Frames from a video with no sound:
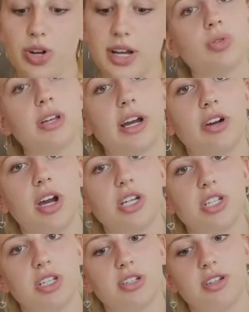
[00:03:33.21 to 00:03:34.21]
Cool
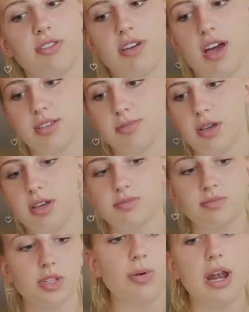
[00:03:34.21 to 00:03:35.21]
decoration, if you ask me.
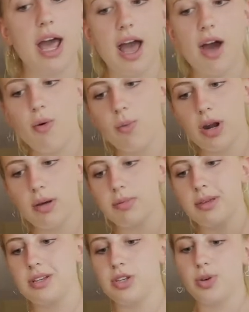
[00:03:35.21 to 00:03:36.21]
Now what I'm
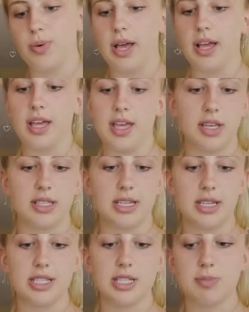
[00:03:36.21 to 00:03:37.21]
gonna be doing
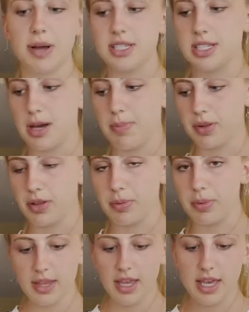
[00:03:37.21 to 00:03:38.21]
to spice it up a little
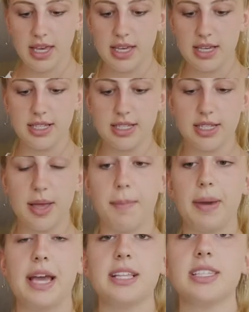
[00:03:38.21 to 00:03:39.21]
bit is
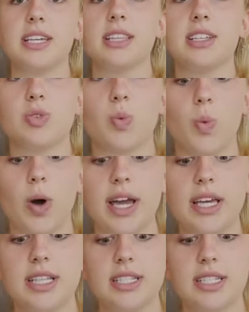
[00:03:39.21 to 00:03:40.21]
painting this
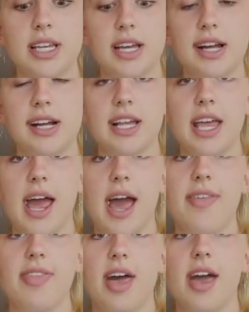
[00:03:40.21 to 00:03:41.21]
white,
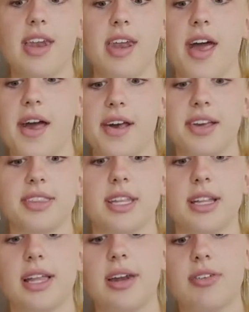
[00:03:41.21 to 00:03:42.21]
and then the
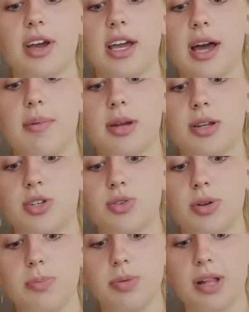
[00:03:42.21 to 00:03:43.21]
lettering I'm gonna do
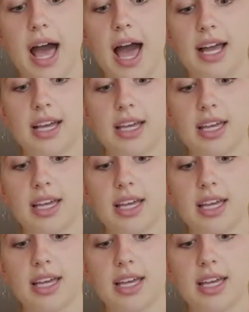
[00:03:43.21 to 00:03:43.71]
in black.